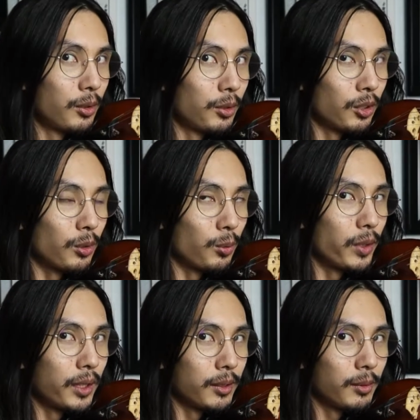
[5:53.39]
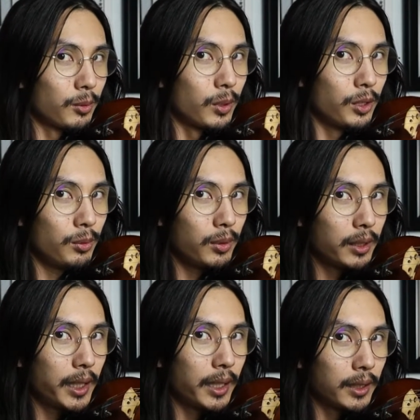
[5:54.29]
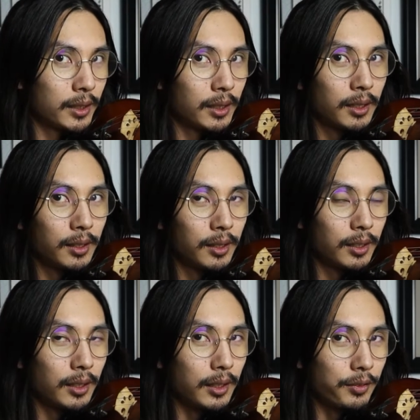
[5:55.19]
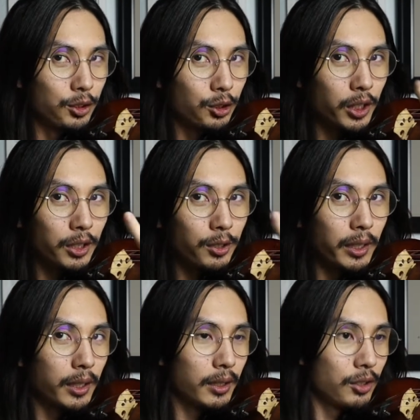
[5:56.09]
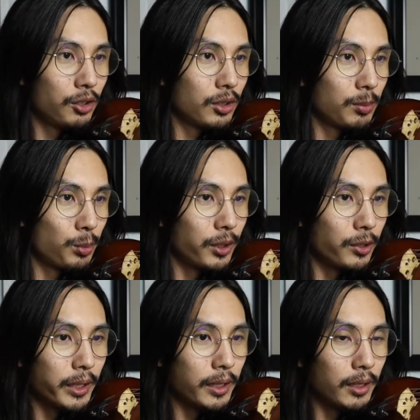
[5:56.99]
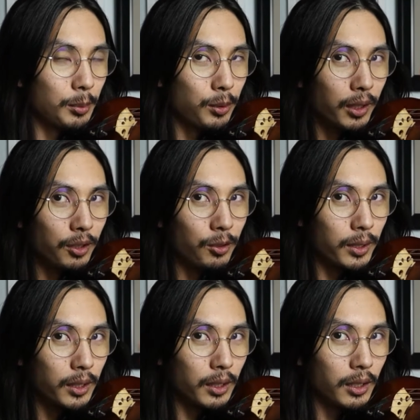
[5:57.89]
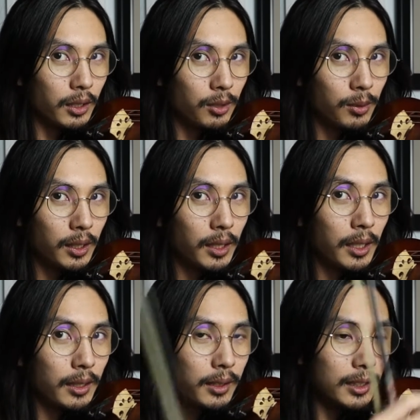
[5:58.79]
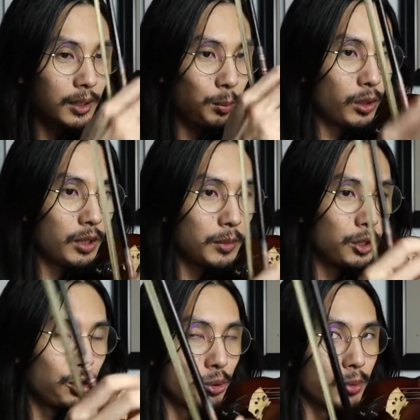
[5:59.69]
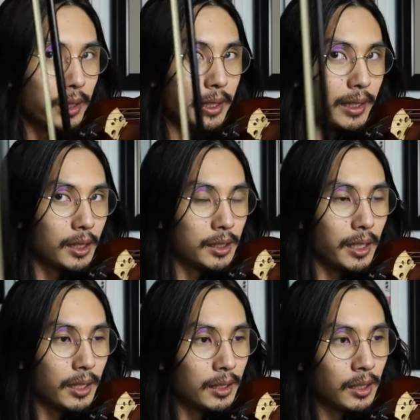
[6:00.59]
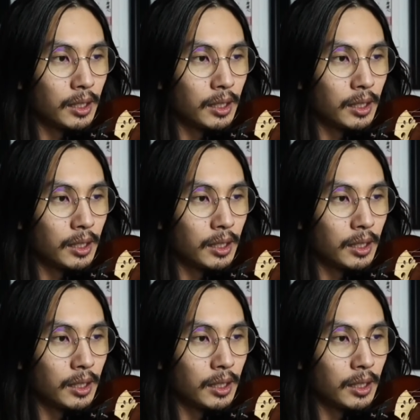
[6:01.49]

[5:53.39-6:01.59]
So when you're relaxed, yeah, if you shake your hand and you just bring your hand up without doing anything to it, that's pretty much your relaxed state.